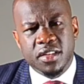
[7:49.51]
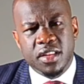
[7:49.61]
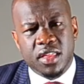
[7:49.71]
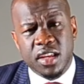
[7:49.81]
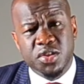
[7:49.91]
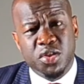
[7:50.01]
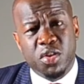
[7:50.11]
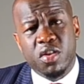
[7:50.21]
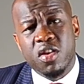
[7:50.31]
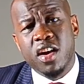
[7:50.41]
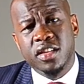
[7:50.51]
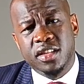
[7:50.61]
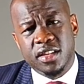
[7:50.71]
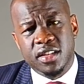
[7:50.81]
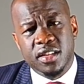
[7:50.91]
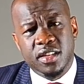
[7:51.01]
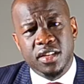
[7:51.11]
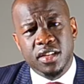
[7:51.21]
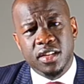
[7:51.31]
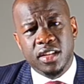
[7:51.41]
the things you're granted
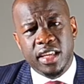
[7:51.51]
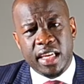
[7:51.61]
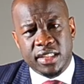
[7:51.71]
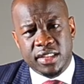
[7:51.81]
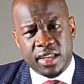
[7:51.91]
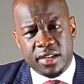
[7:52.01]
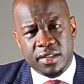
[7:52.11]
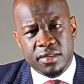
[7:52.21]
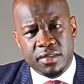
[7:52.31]
get taken.